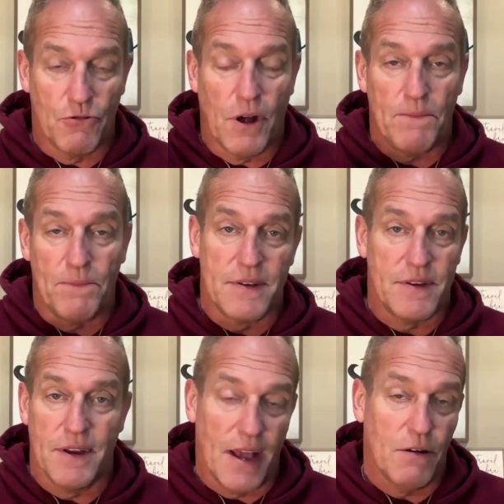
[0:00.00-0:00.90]
drop
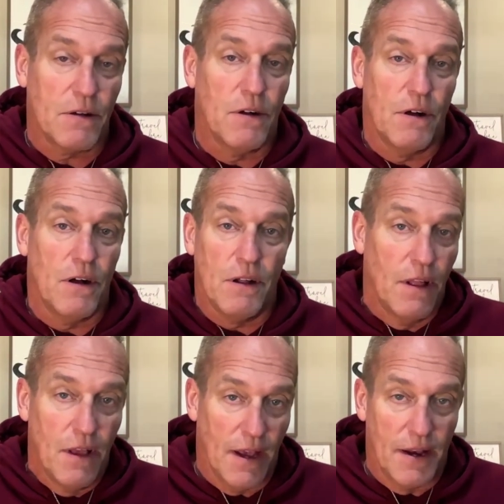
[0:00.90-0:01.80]
this in
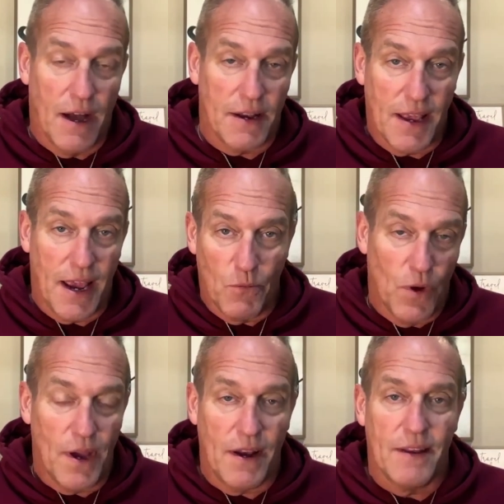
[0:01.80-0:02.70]
alcohol and not gain
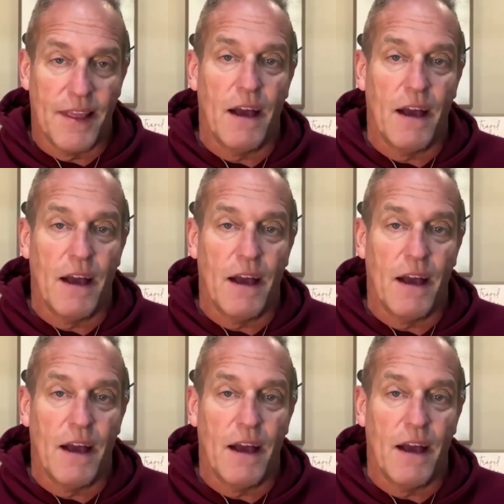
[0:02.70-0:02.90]
weight.